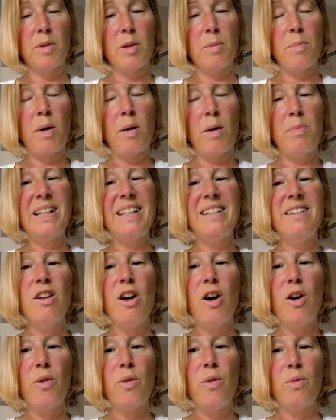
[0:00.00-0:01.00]
The public
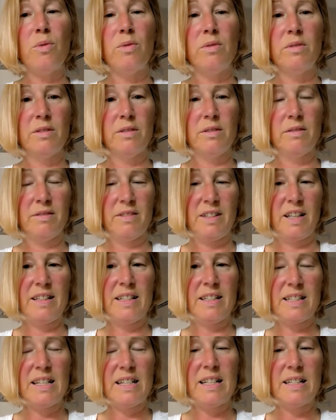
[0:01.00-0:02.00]
know that
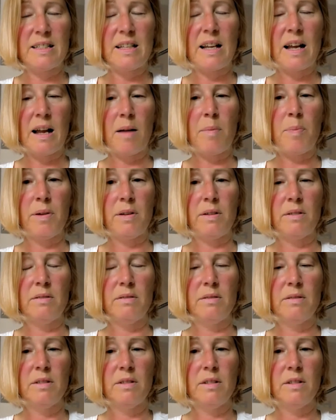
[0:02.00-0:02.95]
this needs to happen.